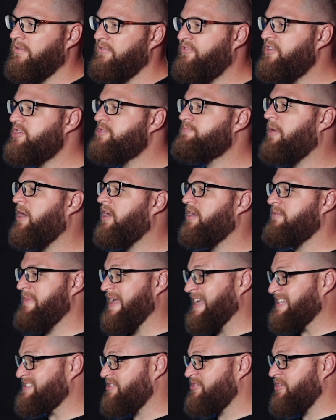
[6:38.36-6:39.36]
Fishpond
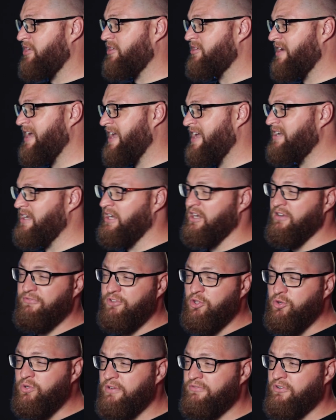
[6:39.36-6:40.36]
makes the Thunderhead in a
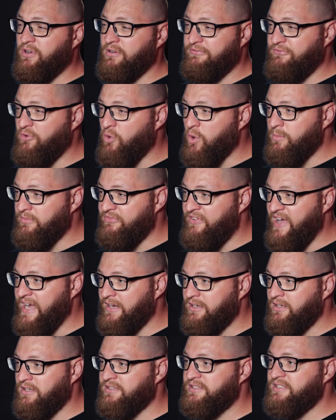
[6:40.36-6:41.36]
few different form
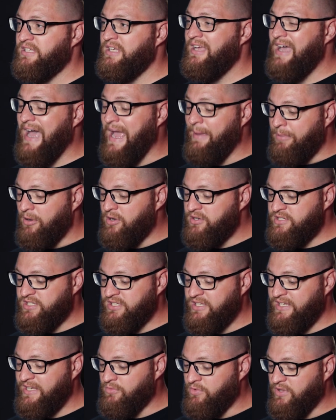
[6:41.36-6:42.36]
factors. I
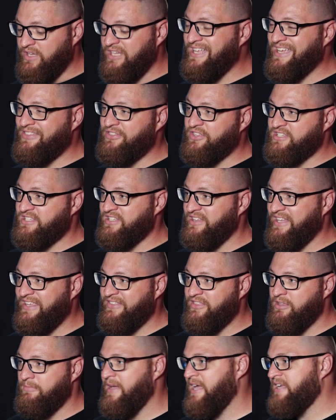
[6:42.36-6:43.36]
personally really like the
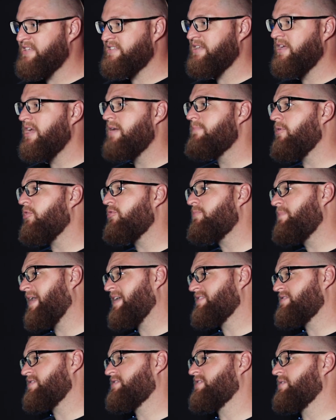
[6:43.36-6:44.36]
Sling the best, both
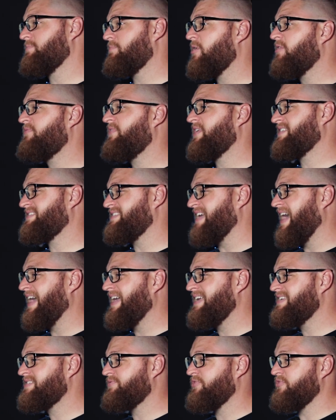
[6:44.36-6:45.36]
because it's the perfect
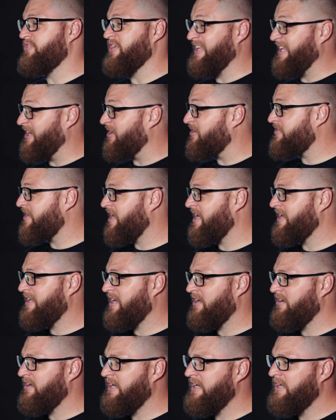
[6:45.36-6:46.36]
size for the gear that I
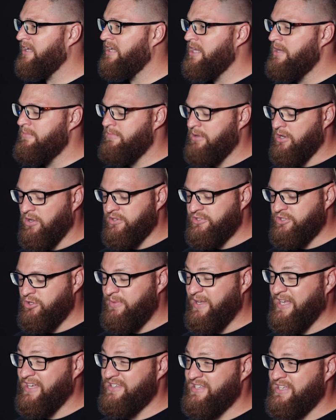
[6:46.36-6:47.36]
carry, but also
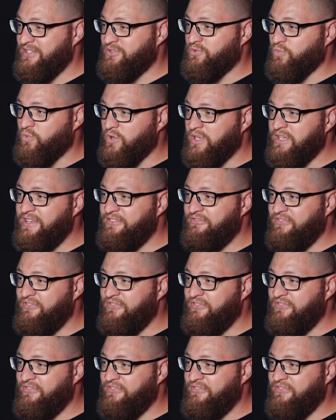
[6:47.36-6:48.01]
because it's really